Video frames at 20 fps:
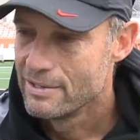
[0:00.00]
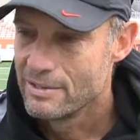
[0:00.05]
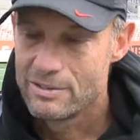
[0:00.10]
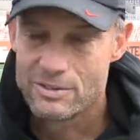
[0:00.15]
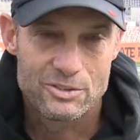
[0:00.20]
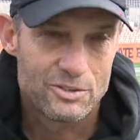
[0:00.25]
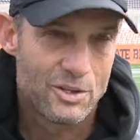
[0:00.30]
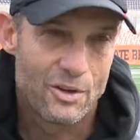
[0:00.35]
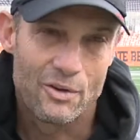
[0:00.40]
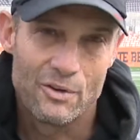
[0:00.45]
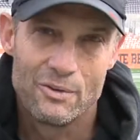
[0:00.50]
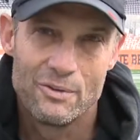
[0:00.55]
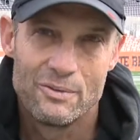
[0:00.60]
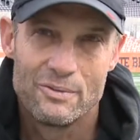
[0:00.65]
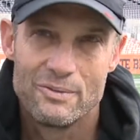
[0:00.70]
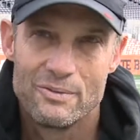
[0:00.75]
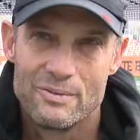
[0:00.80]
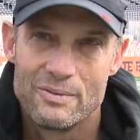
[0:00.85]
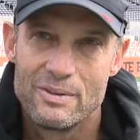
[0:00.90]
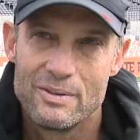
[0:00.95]
so
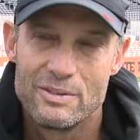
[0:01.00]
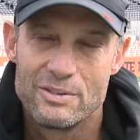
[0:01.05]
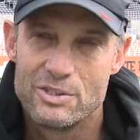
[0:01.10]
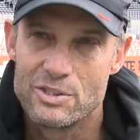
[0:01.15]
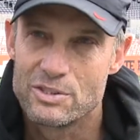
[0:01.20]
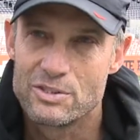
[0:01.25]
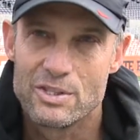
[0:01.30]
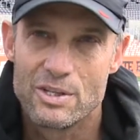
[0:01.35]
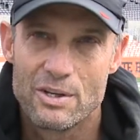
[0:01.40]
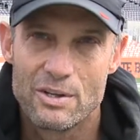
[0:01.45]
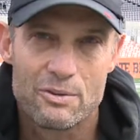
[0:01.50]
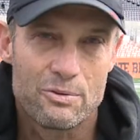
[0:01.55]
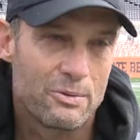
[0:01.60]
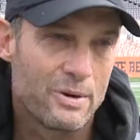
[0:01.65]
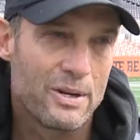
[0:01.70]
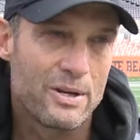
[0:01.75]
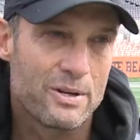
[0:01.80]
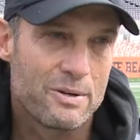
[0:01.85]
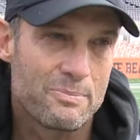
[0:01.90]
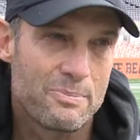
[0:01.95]
just in a
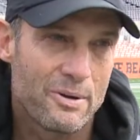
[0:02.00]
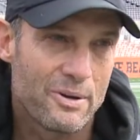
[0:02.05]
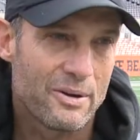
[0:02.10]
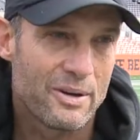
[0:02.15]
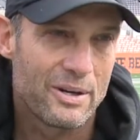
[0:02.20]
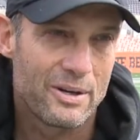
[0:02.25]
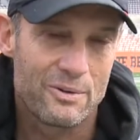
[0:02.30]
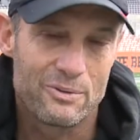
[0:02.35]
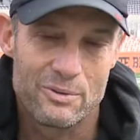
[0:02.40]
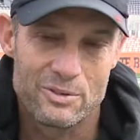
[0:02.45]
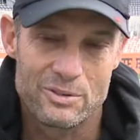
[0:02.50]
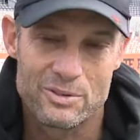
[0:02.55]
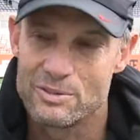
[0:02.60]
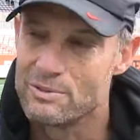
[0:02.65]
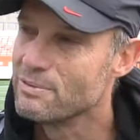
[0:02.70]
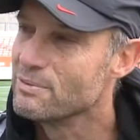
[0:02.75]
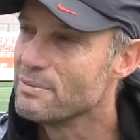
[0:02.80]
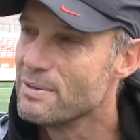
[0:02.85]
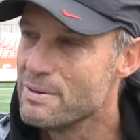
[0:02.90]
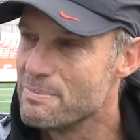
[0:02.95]
three-year period, it was
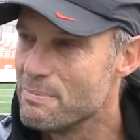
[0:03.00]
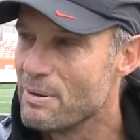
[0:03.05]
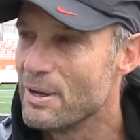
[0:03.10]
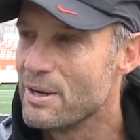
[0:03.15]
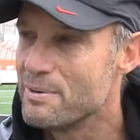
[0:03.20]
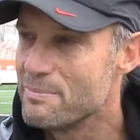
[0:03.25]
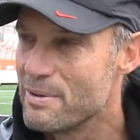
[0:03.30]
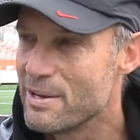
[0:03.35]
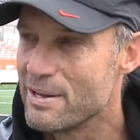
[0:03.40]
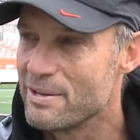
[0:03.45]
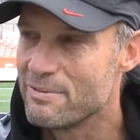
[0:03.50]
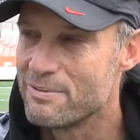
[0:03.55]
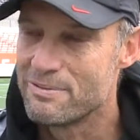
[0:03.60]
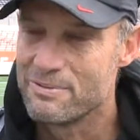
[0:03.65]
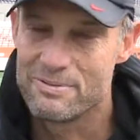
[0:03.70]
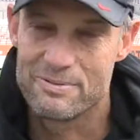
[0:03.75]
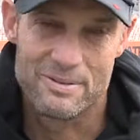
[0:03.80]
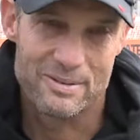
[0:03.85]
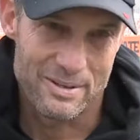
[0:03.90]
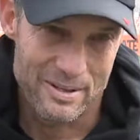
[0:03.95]
the epitome of
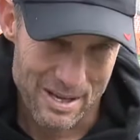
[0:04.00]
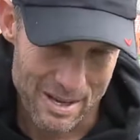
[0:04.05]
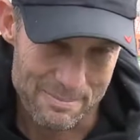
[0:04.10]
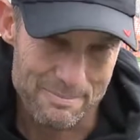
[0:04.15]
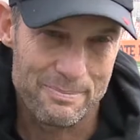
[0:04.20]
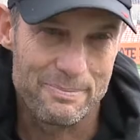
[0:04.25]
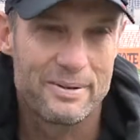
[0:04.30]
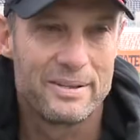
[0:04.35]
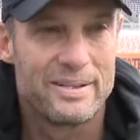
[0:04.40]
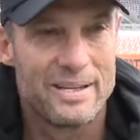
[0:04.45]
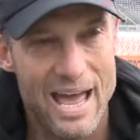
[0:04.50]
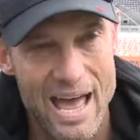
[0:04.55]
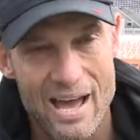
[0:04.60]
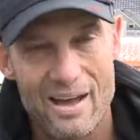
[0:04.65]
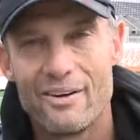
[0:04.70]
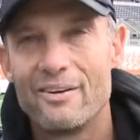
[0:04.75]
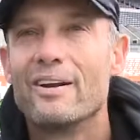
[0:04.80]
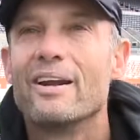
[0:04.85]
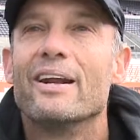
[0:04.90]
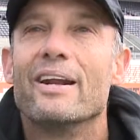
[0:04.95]
up and
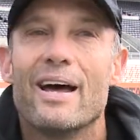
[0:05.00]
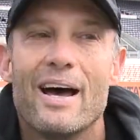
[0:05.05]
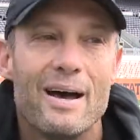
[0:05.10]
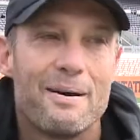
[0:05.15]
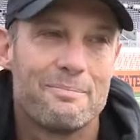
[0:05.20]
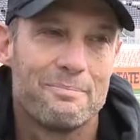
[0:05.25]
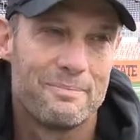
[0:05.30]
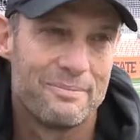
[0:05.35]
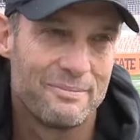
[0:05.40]
down and up